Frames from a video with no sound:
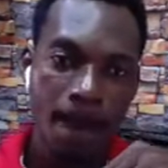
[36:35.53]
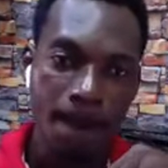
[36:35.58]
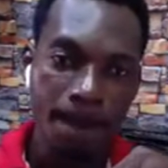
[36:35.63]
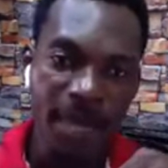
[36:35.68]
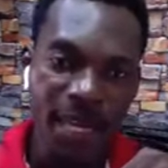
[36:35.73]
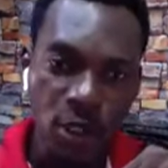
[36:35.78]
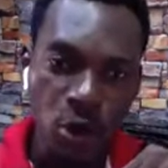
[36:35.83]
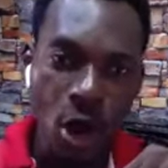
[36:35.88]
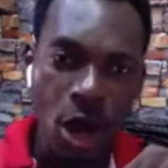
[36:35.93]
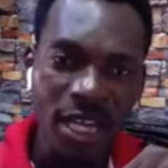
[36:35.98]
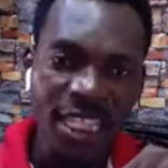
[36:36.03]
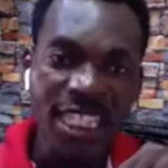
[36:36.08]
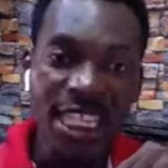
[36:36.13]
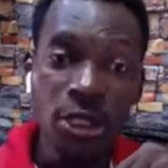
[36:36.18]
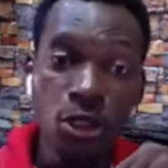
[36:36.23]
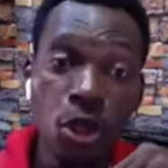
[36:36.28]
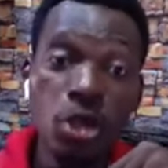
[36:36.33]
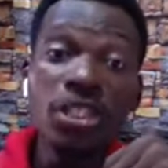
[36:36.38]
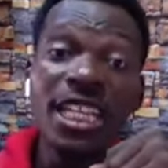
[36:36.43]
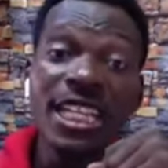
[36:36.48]
Because he
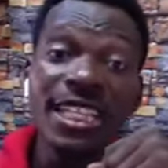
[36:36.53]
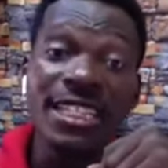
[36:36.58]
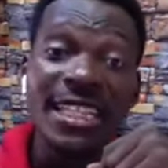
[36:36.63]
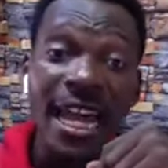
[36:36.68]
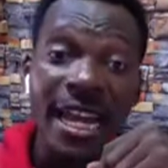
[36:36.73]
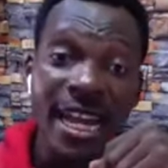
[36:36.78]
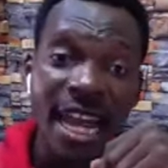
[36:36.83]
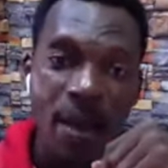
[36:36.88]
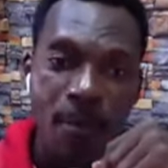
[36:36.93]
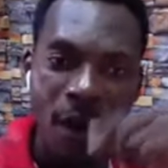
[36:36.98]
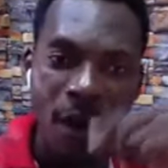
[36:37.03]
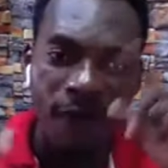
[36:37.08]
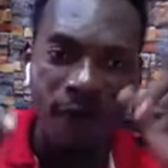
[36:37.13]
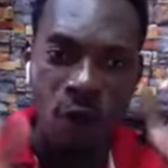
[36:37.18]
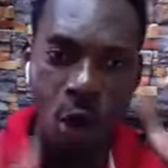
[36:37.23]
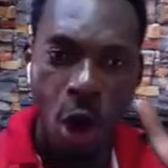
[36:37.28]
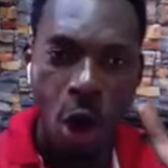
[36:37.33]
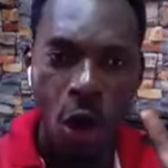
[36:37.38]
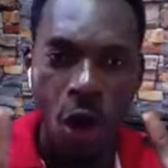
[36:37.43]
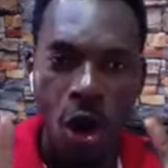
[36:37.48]
uses the name of
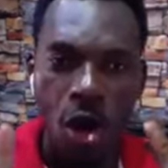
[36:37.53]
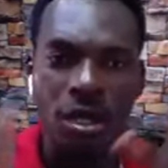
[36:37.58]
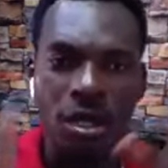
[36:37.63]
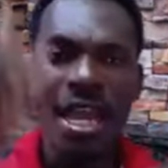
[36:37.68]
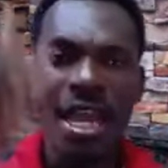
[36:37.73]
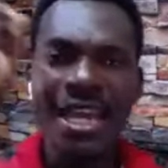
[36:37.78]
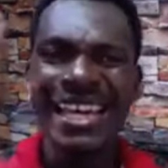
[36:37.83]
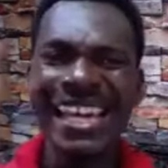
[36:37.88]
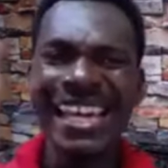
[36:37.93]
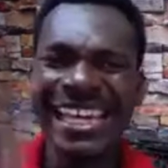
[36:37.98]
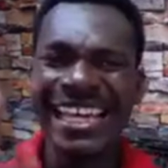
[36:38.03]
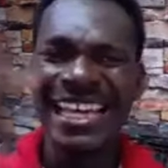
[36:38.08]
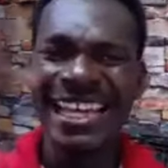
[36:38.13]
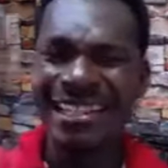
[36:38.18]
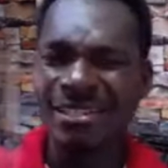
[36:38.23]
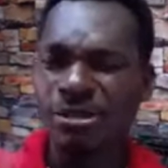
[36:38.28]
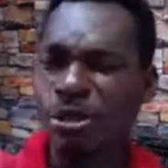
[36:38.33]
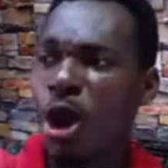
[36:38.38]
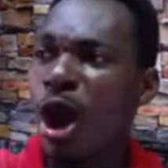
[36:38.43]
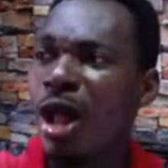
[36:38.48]
God, he
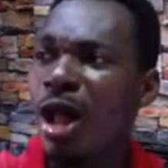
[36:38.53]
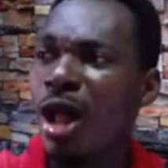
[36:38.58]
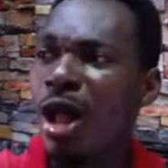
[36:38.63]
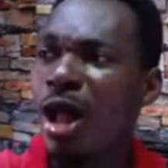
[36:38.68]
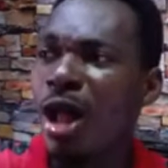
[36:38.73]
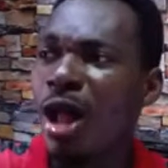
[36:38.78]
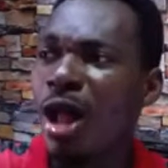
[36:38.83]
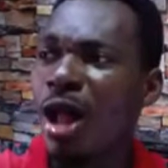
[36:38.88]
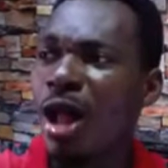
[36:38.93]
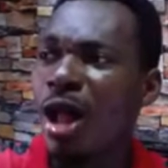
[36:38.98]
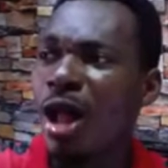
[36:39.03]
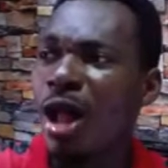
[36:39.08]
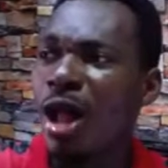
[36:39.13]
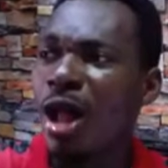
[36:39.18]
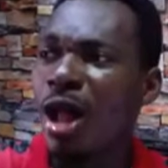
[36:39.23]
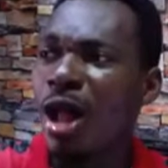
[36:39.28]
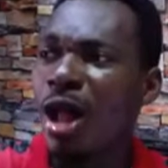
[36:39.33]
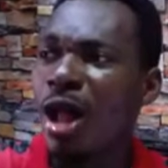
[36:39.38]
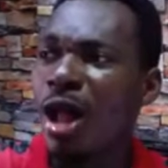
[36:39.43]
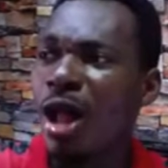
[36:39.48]
is
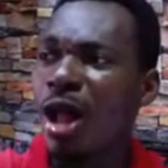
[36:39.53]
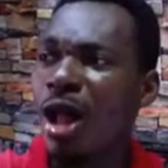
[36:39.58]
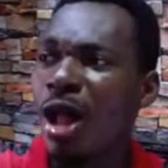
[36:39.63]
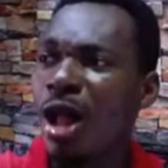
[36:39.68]
untouchable.